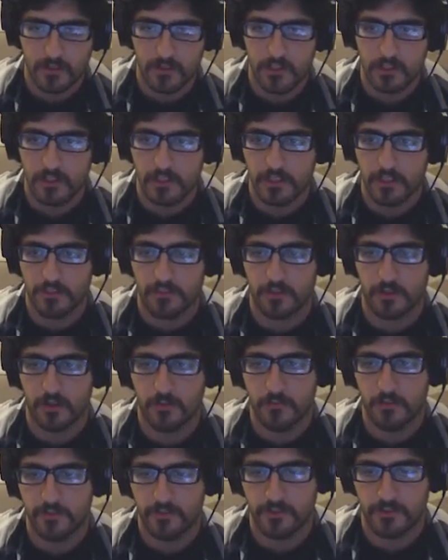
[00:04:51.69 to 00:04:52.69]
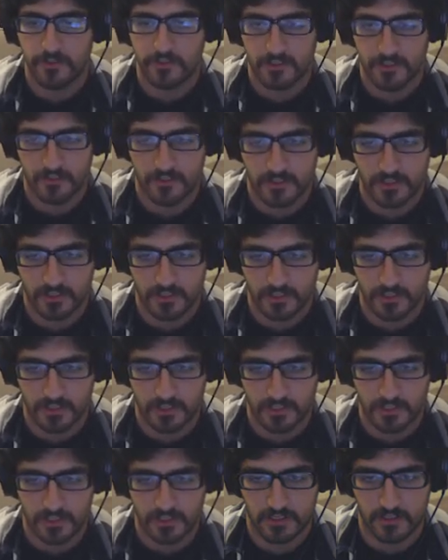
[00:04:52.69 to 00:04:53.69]
Yeah, so I'm the first generation
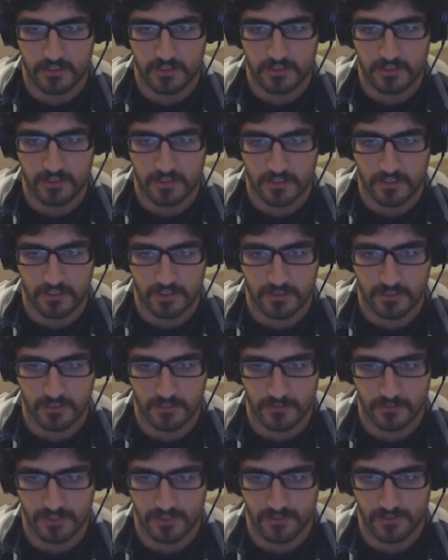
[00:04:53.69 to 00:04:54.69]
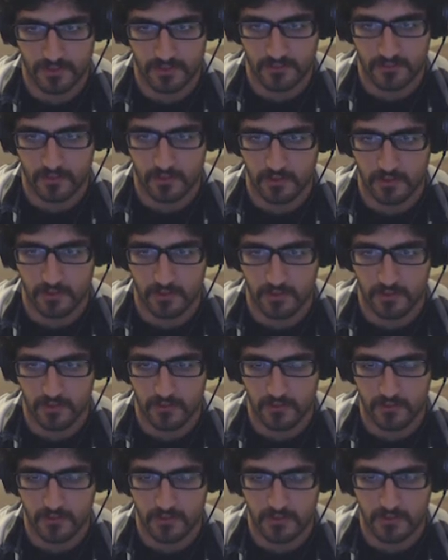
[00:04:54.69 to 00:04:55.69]
here. It makes things a little
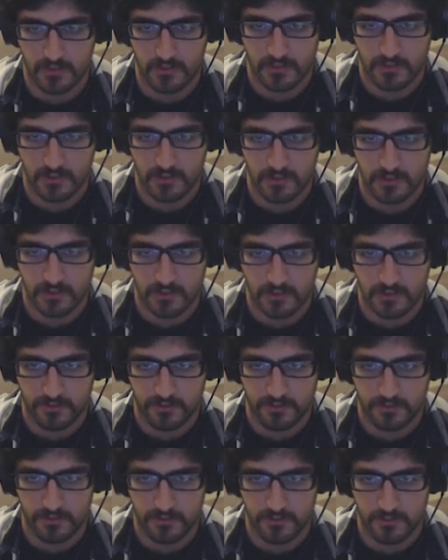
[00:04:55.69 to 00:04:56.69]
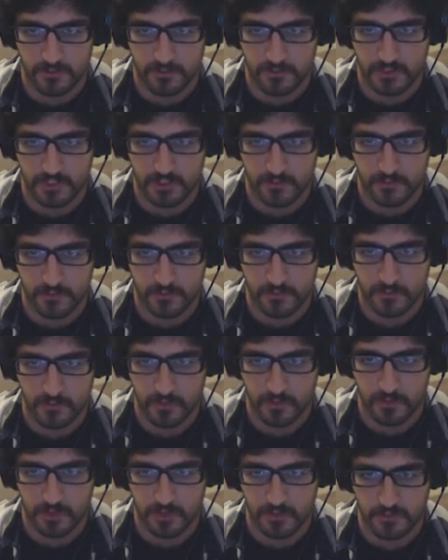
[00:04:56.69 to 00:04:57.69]
difficult sometimes with my
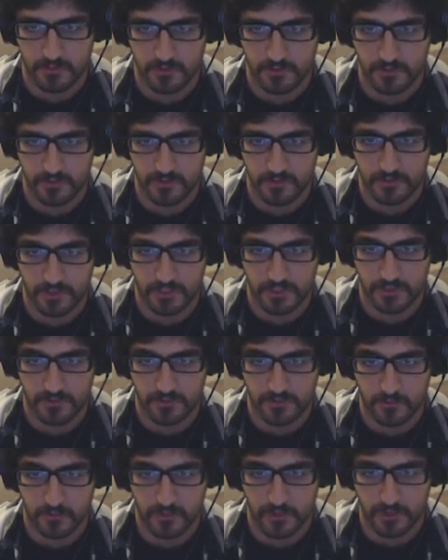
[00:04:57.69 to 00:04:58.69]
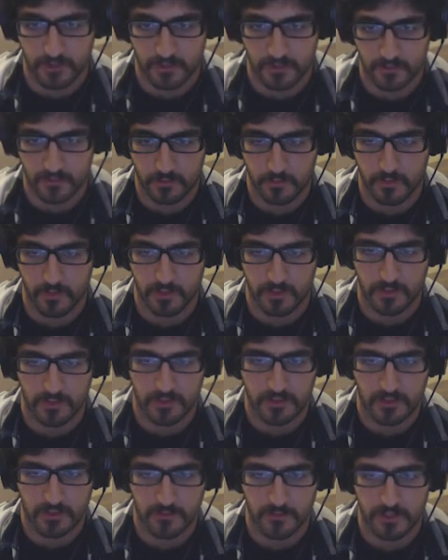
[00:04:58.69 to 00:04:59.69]
parents understanding some things, but I
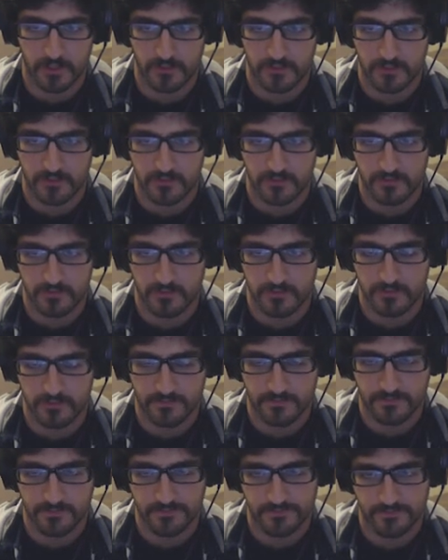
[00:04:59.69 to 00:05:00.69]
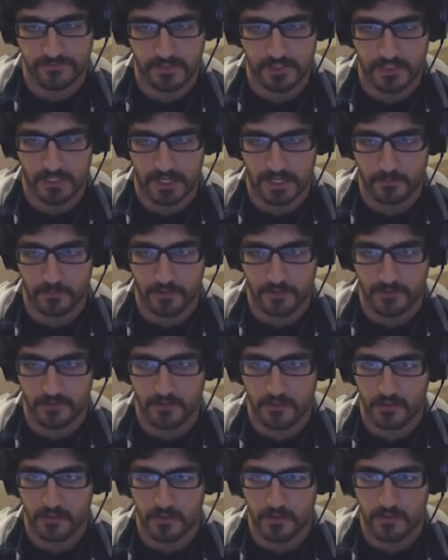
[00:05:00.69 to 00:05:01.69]
mean, it happens.
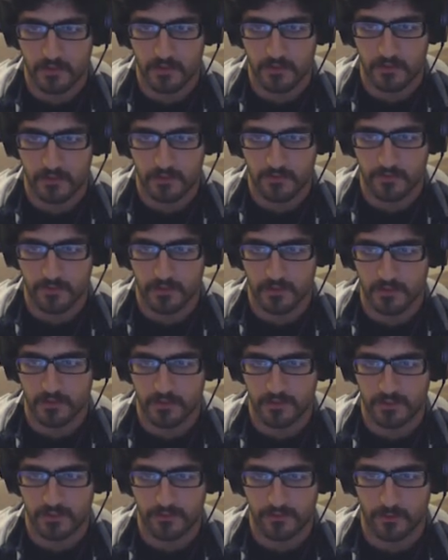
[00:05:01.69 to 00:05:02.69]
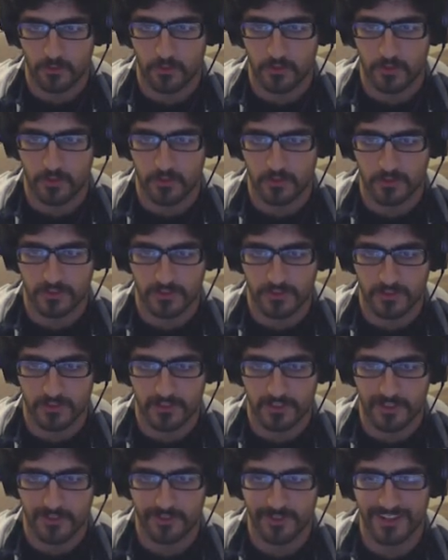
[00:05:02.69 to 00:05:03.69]
Different worlds and
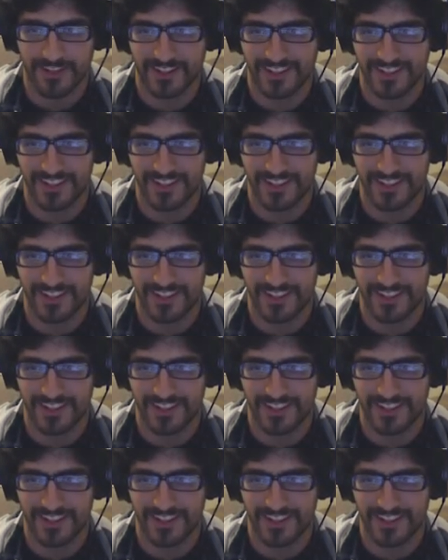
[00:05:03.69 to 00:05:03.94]
stuff.